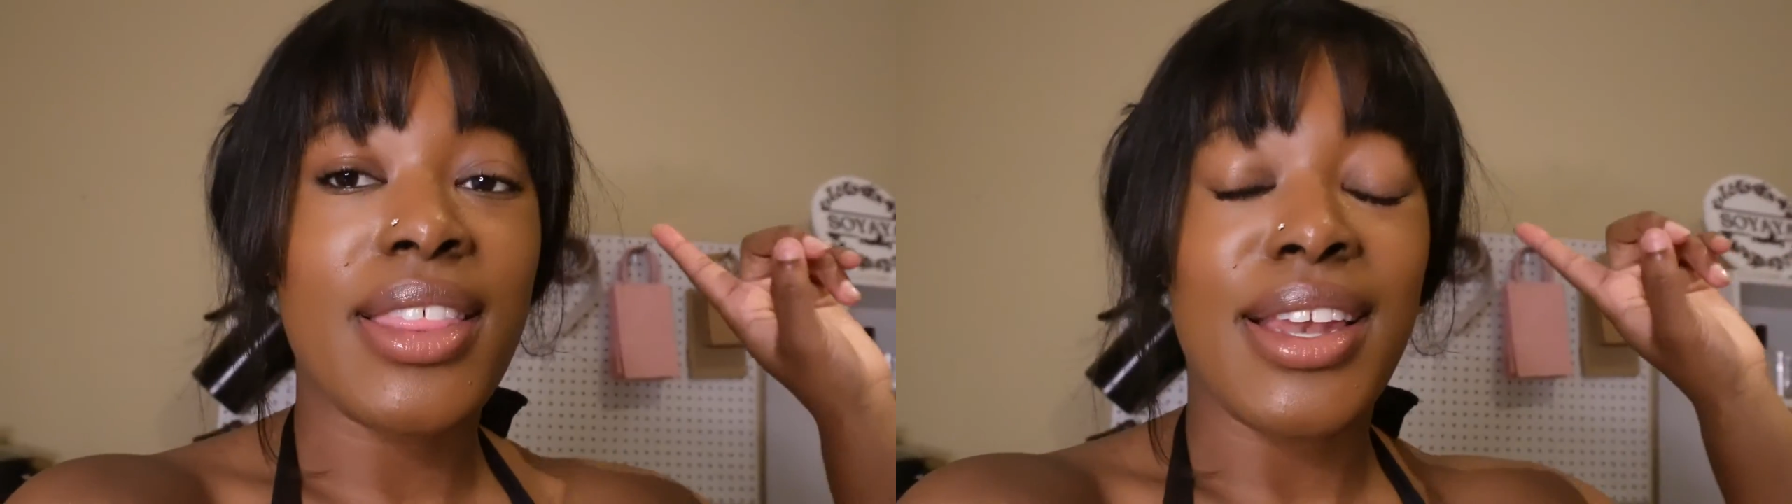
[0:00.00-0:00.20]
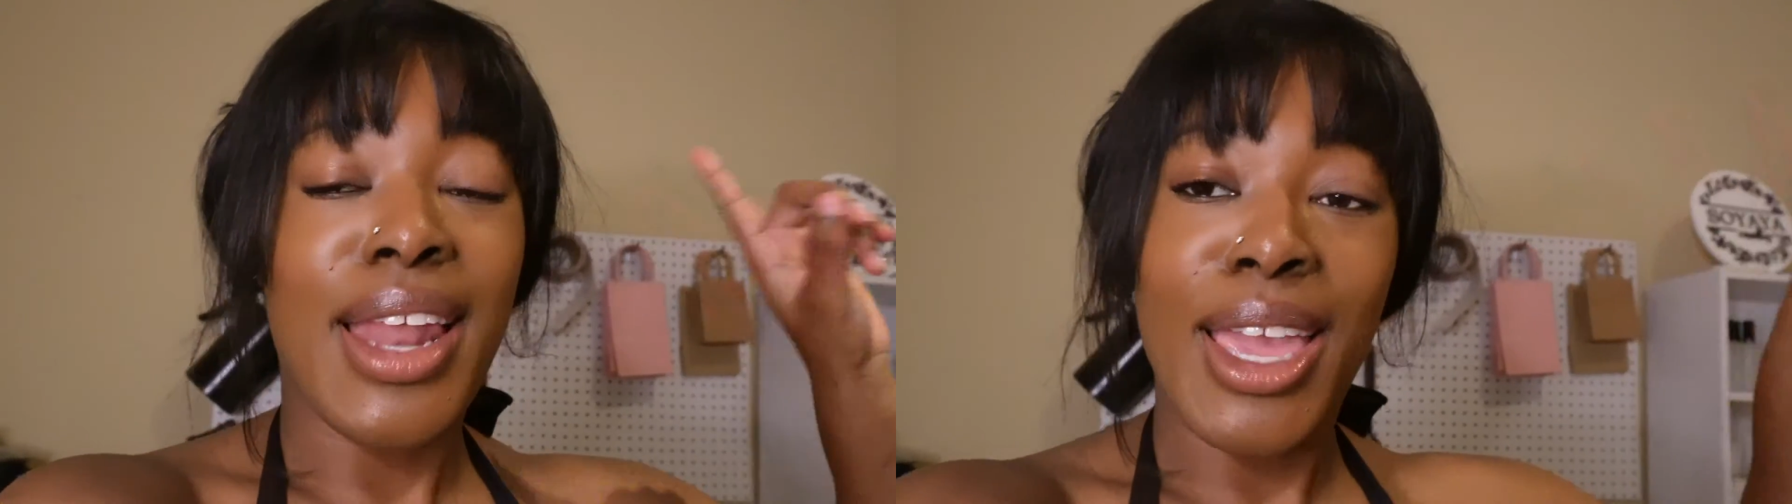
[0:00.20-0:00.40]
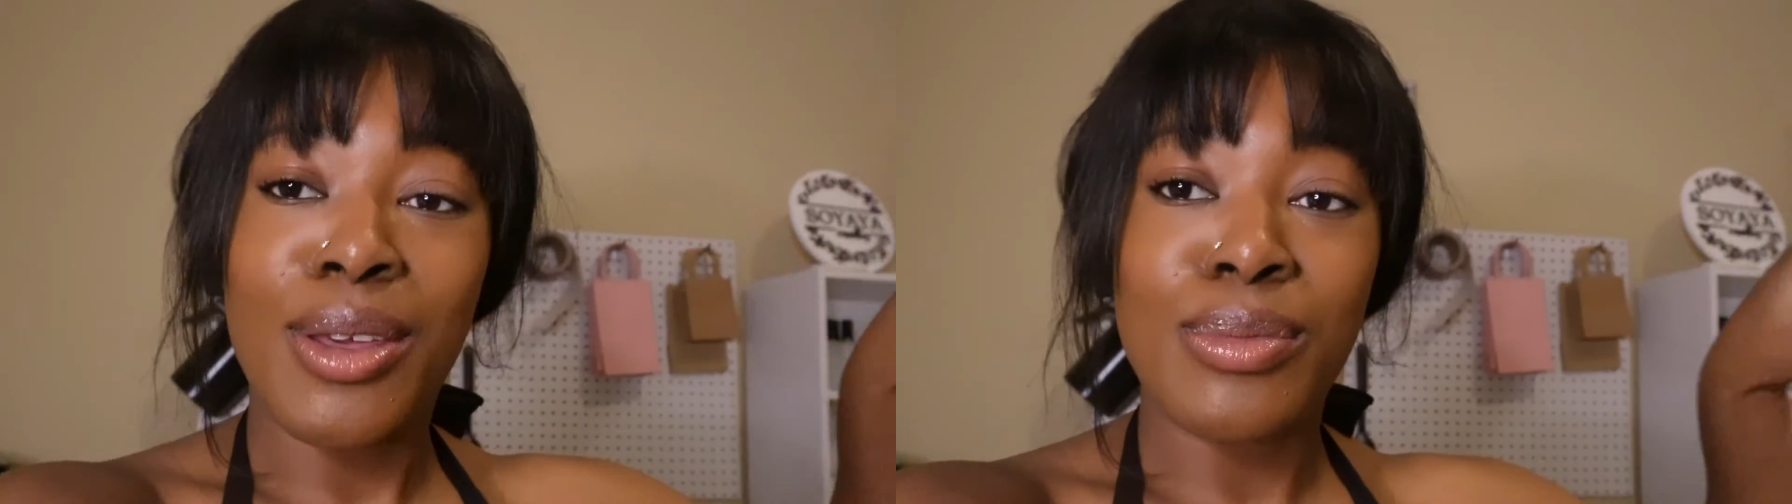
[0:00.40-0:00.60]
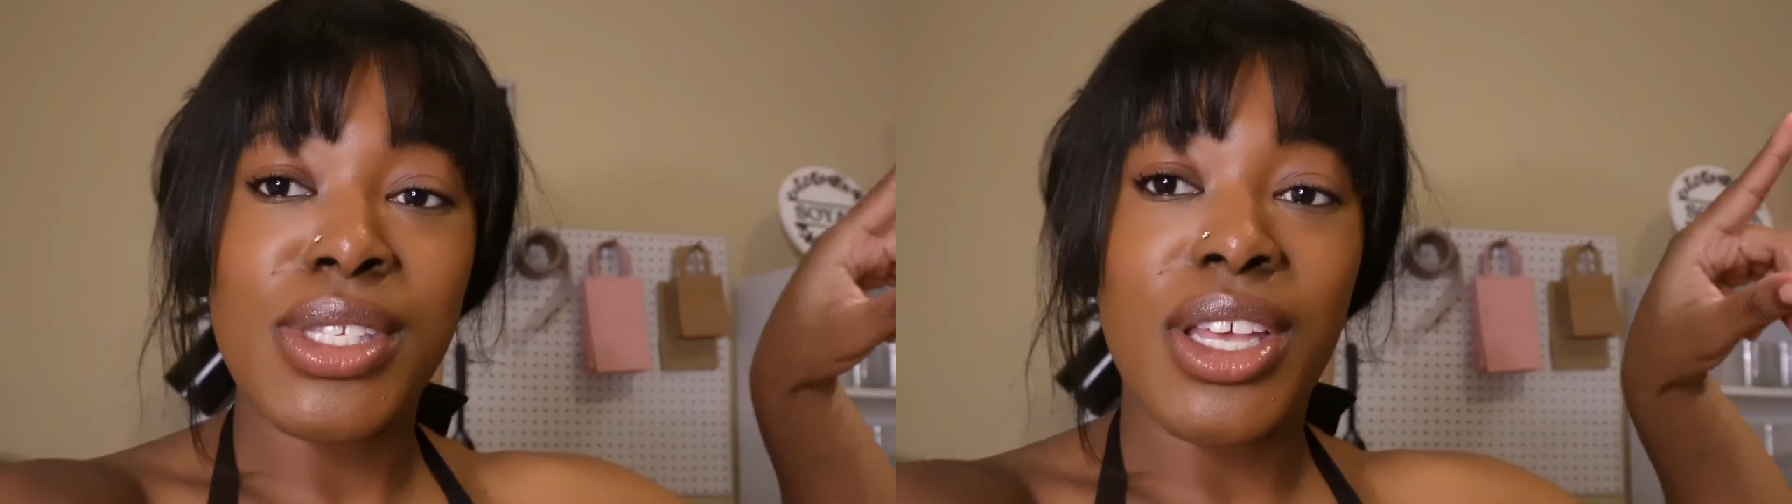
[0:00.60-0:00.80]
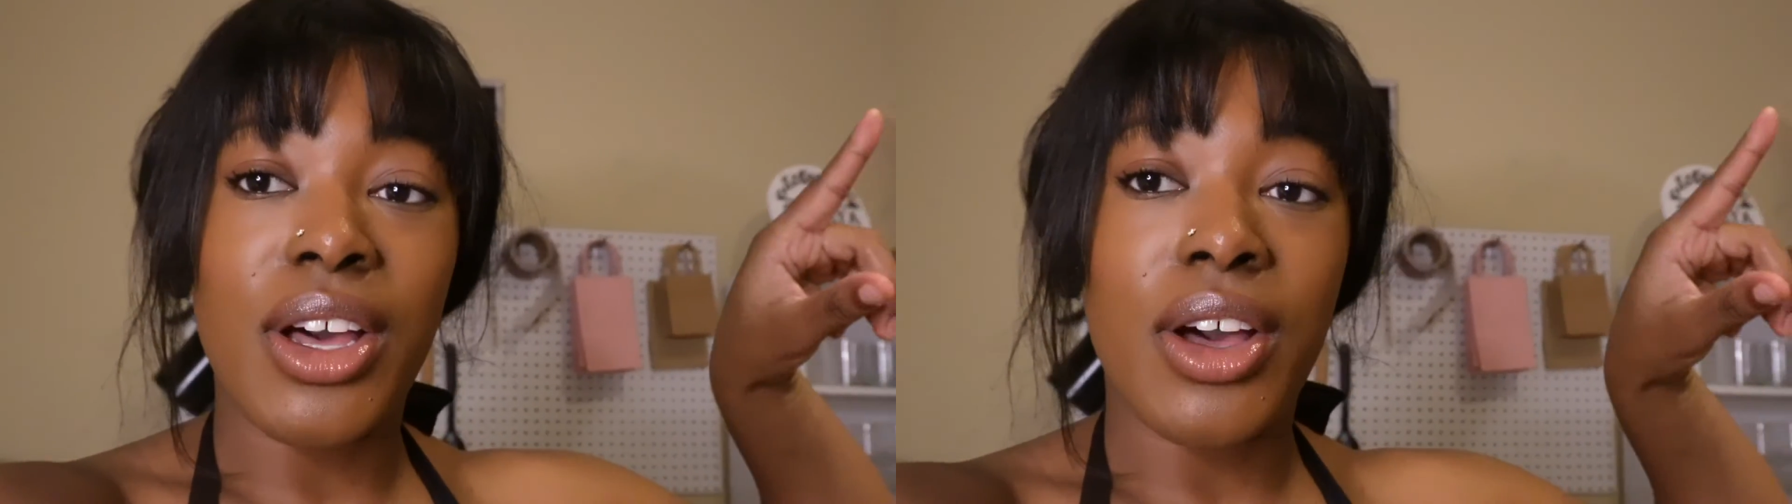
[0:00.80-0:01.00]
the
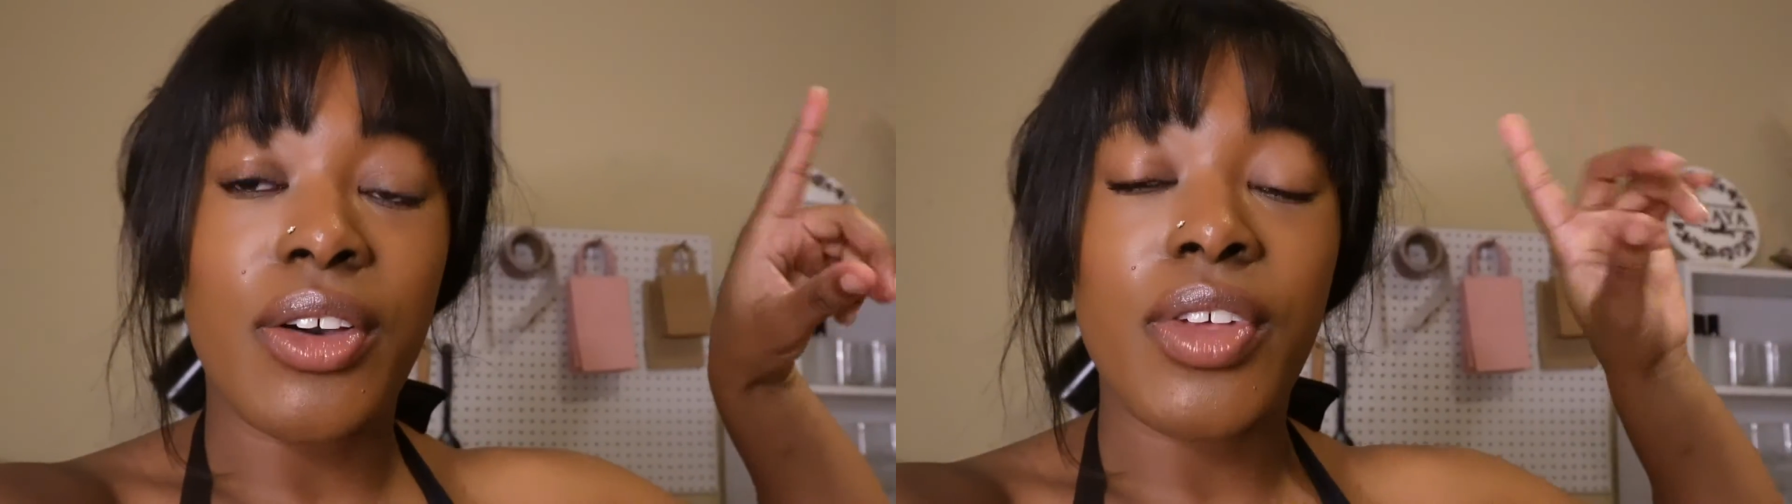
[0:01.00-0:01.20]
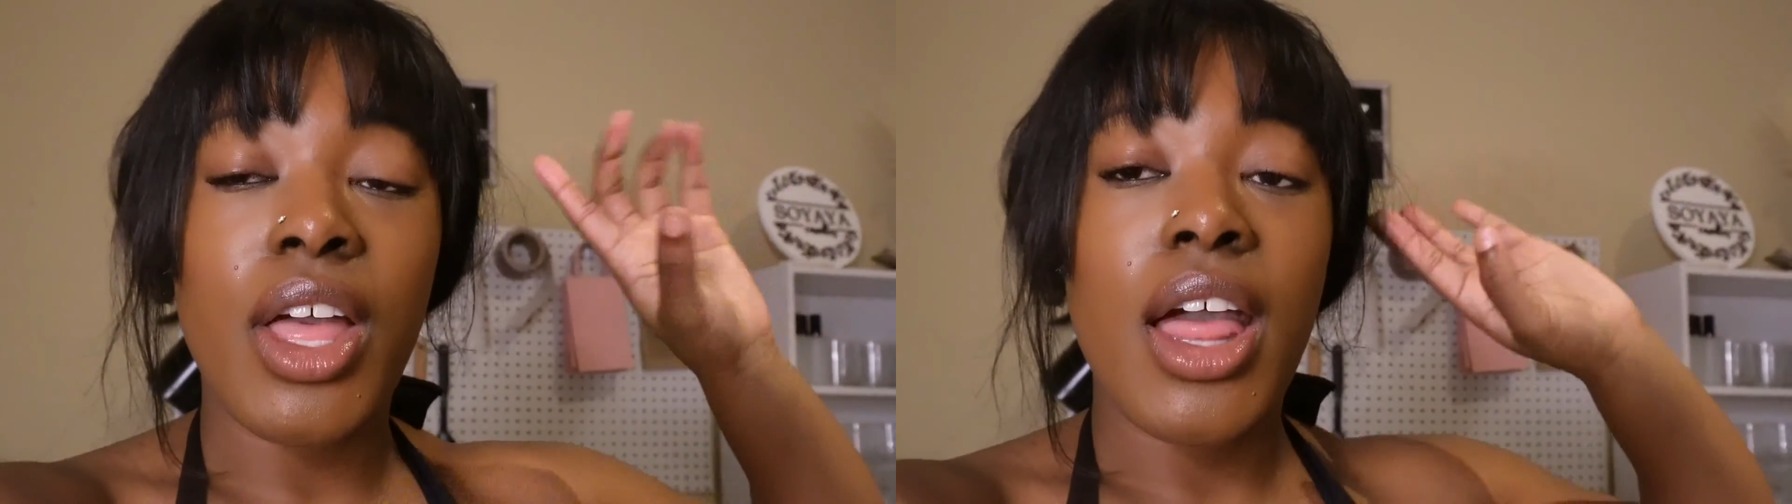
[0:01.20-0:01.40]
names of